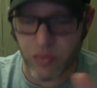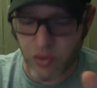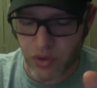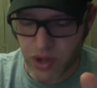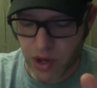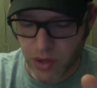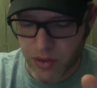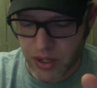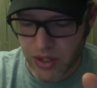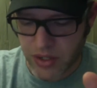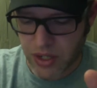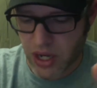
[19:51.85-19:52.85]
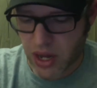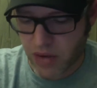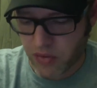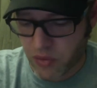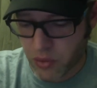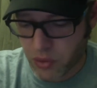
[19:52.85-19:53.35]
We'll talk about that in a second. And
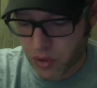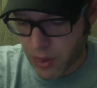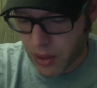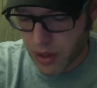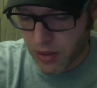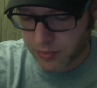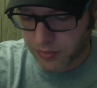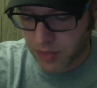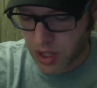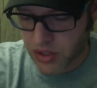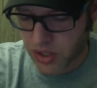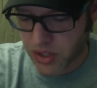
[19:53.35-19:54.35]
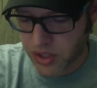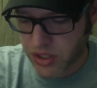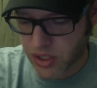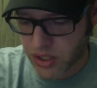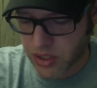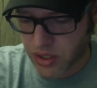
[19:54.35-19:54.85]
food. Here's the things to
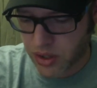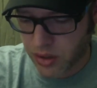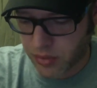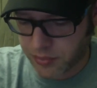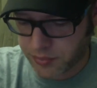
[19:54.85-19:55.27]
consider.